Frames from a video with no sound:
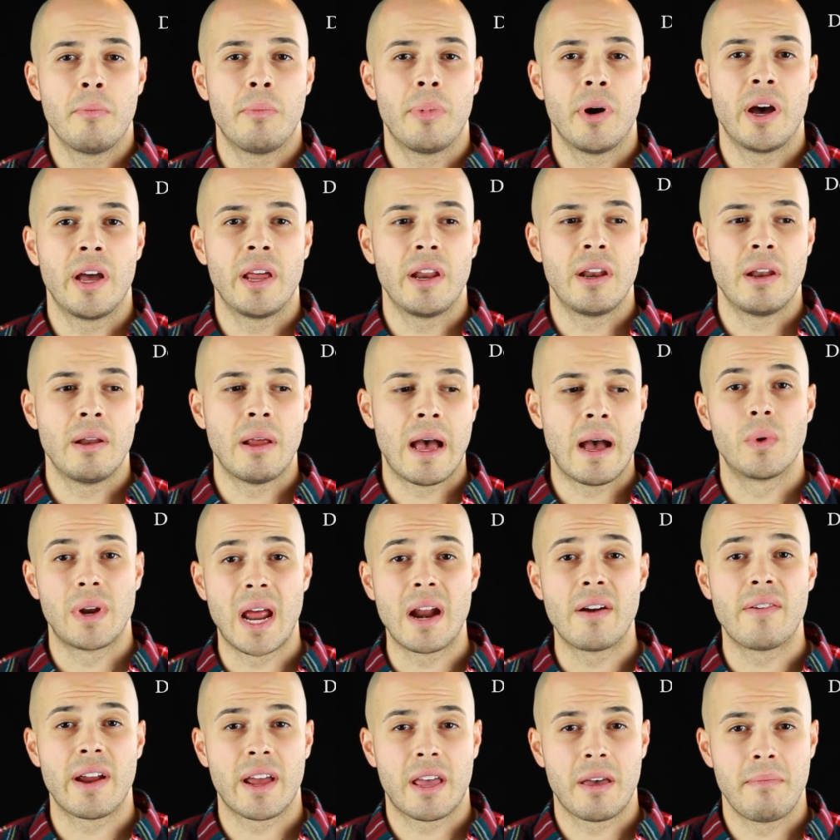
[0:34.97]
But what
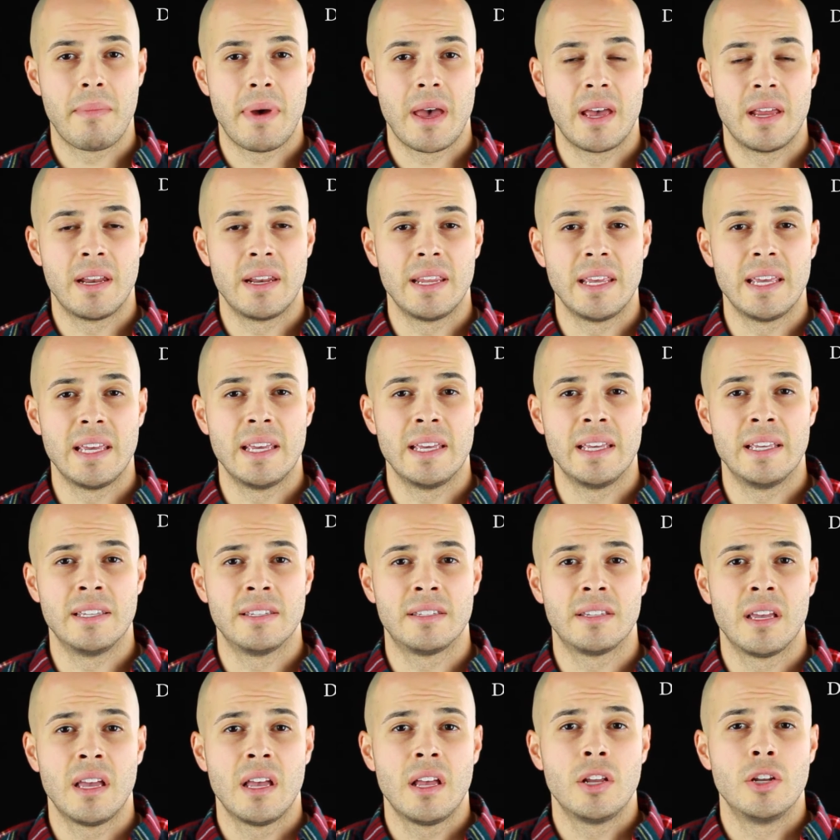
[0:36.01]
I recommend
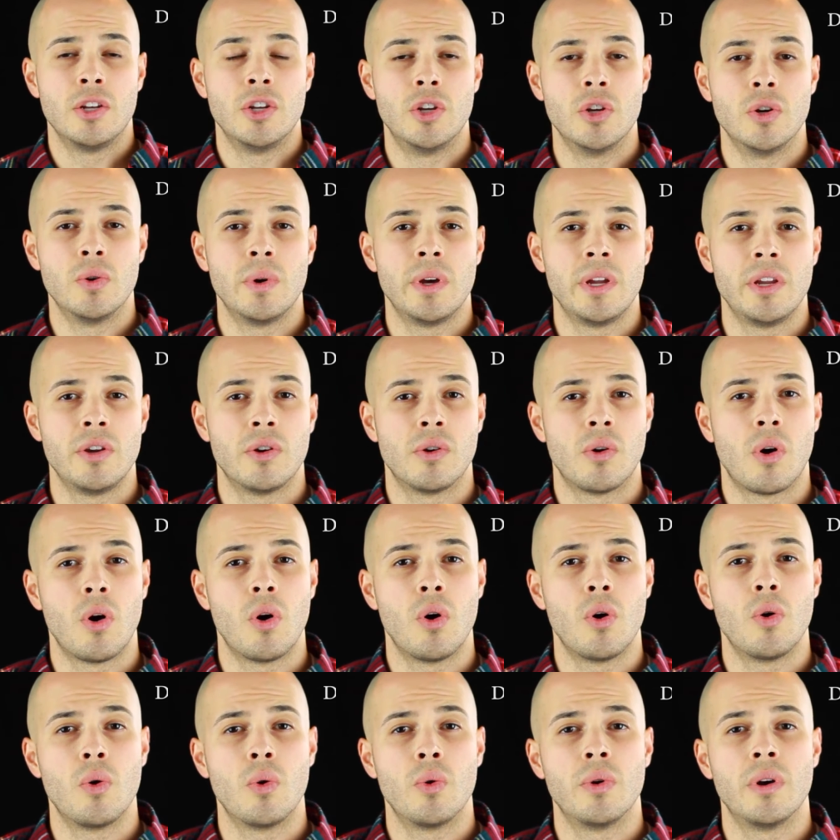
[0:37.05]
is doing your
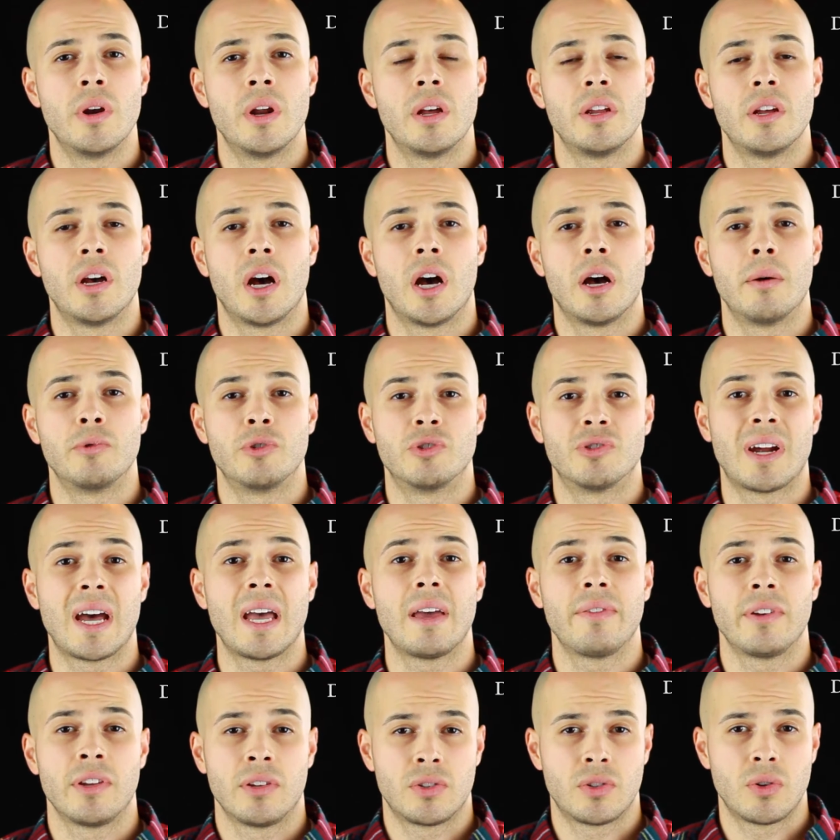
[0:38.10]
own
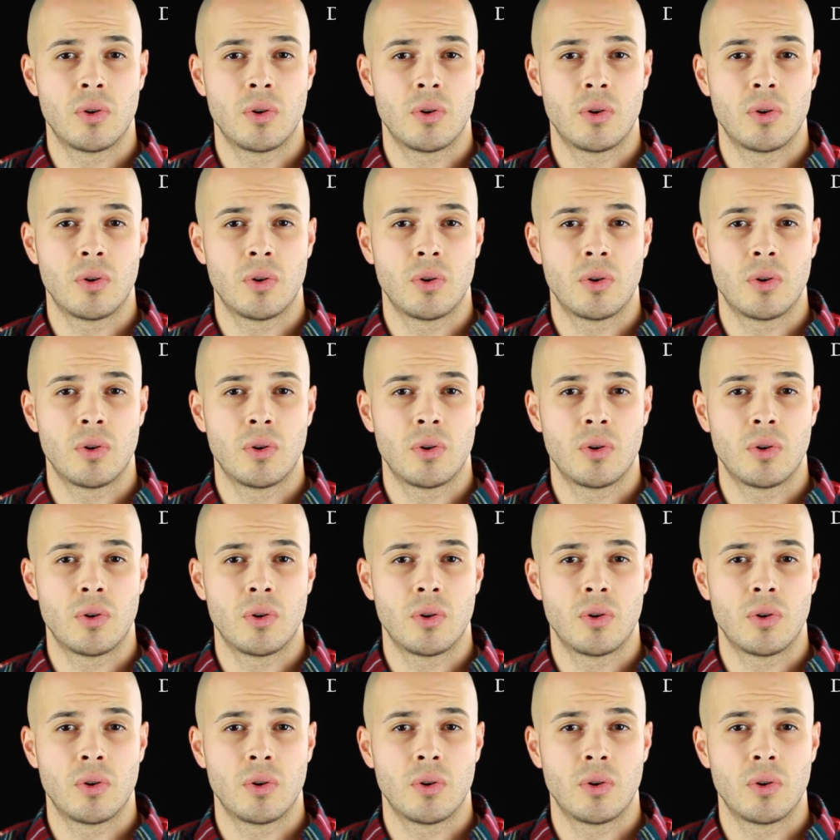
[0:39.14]
driving